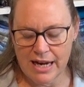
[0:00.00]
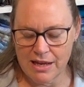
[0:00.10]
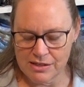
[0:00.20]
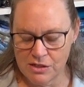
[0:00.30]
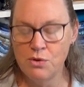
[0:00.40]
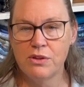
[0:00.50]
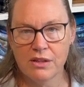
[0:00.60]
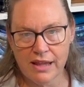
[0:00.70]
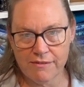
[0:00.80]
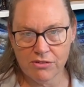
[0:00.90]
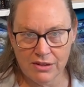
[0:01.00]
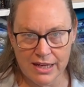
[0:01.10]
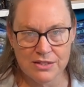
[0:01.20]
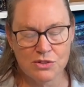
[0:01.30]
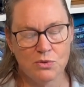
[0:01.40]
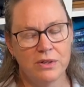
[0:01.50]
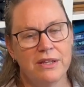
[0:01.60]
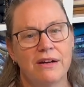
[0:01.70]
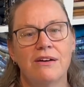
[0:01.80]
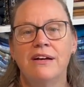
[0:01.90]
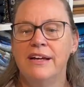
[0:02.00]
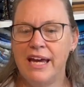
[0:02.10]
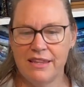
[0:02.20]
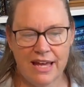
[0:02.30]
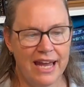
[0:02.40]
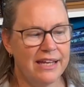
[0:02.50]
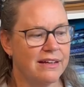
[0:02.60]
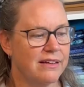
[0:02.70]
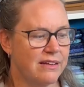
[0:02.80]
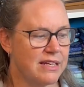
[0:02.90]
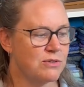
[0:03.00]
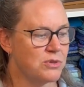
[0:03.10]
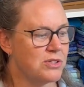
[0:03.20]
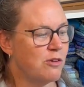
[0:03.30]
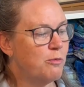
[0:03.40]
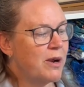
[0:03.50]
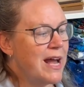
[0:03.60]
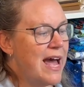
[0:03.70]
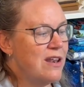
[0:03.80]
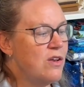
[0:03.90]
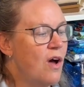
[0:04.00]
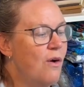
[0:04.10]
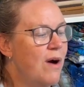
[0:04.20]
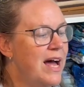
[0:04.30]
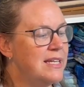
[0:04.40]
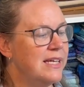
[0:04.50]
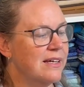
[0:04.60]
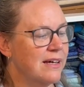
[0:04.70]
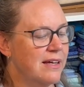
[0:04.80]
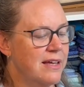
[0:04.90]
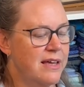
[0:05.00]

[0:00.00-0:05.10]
I knew that the lavender and laces were in there and the Aida and that sort of stuff, but I had no idea